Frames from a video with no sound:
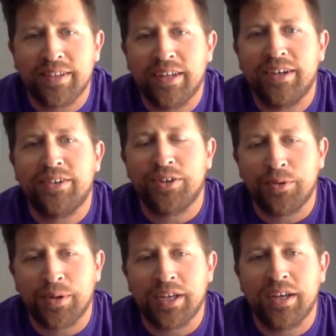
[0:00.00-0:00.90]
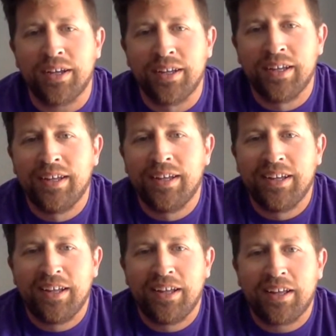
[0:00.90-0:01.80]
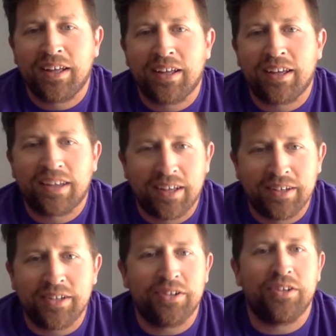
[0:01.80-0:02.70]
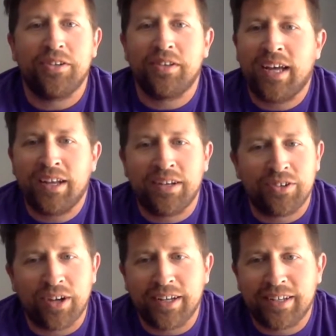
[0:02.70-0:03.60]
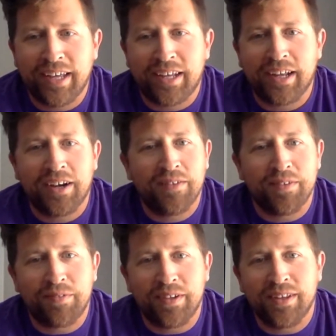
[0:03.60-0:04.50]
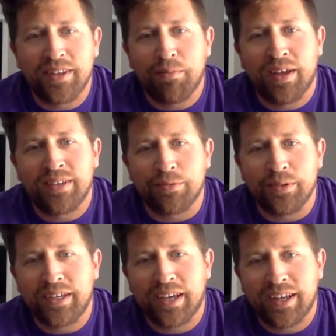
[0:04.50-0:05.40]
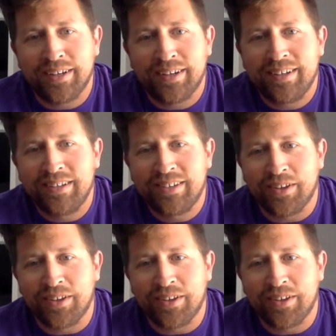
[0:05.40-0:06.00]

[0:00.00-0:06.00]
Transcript: there, so we continue to do that and try to take care of the field the best that we can, so